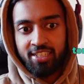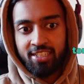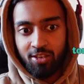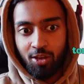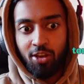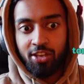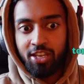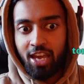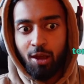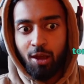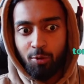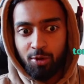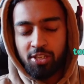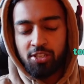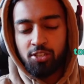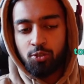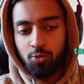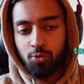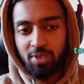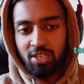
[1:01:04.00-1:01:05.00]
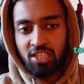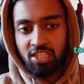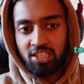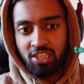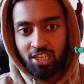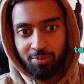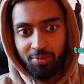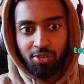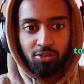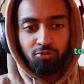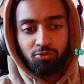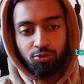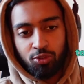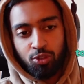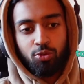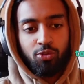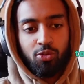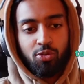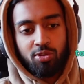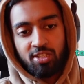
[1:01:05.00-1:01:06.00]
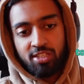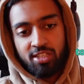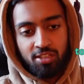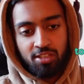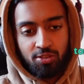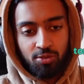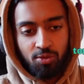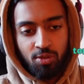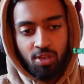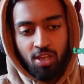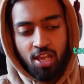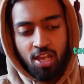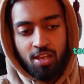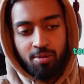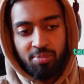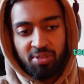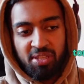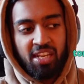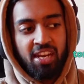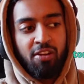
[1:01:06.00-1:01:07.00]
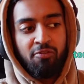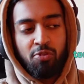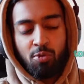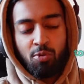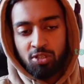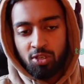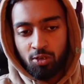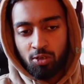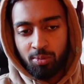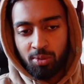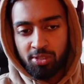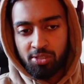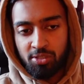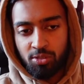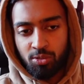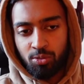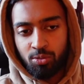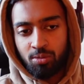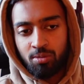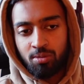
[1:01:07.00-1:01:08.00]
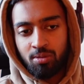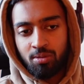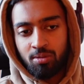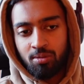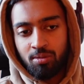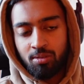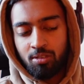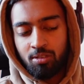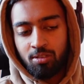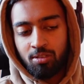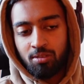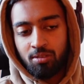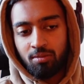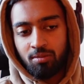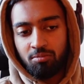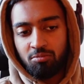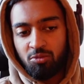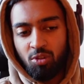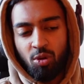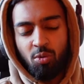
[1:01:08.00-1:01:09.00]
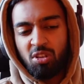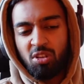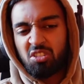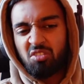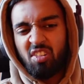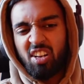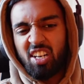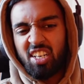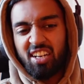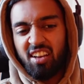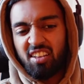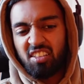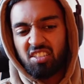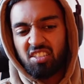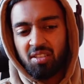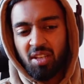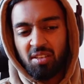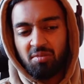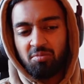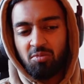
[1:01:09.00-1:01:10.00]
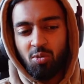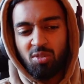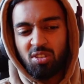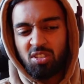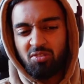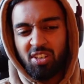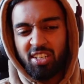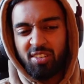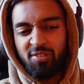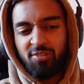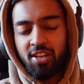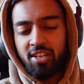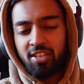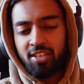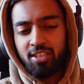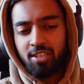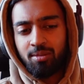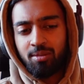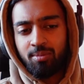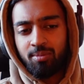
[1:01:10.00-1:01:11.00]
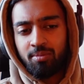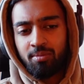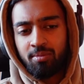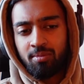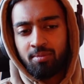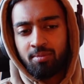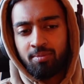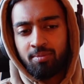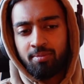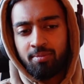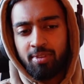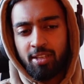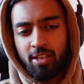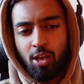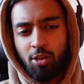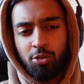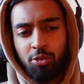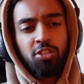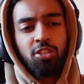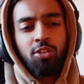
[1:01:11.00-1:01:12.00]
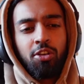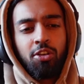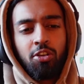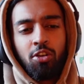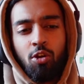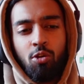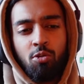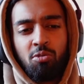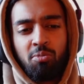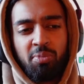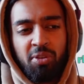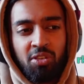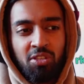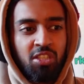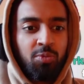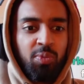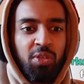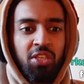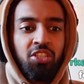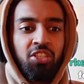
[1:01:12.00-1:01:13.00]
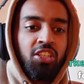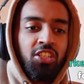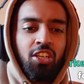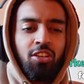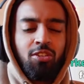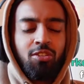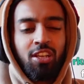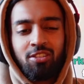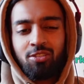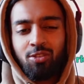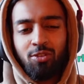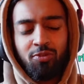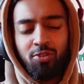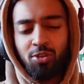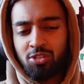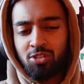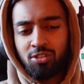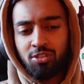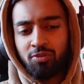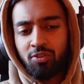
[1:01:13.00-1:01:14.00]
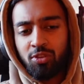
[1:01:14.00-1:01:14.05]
it's like, oh yeah, I wanted to do BJJ because Joe Rogan said to, but then everyone's horrible to you. No one's really nice, like no one's really friendly. Like, are you still gonna go because it's BJJ? Or like, no, of course